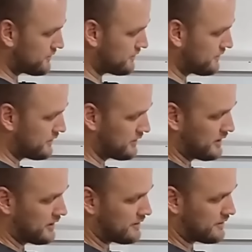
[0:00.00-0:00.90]
even if
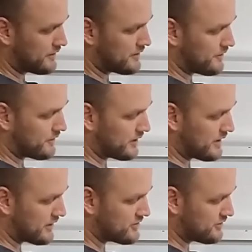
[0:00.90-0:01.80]
your electrical
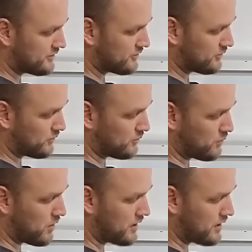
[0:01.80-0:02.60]
skills are non-existent.